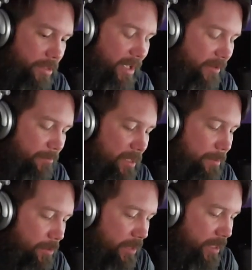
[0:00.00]
you have
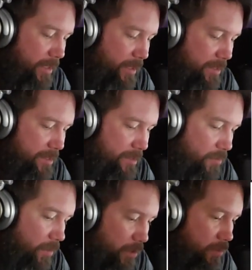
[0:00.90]
people in this
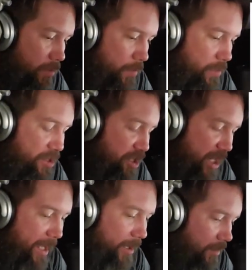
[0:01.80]
quote unquote
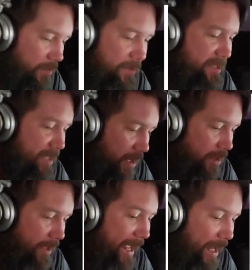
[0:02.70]
jail
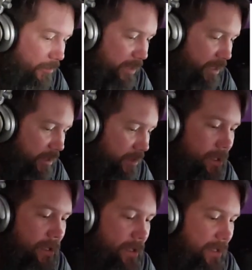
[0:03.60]
cell area,
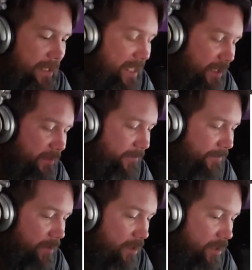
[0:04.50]

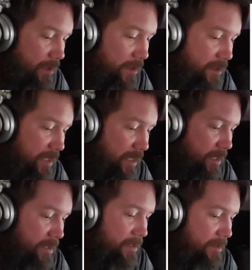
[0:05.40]
if
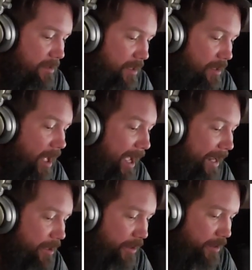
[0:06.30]
the
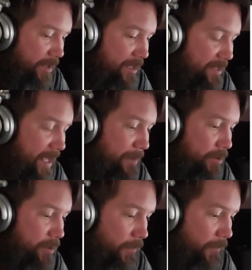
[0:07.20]
hider is
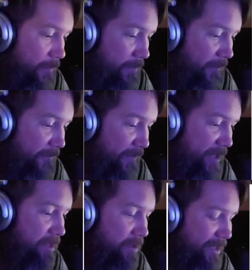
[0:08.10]
able to
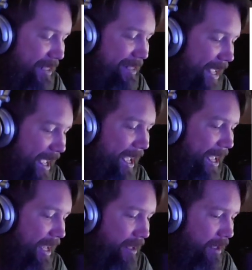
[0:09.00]
physically
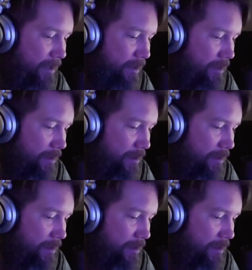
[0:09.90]
tag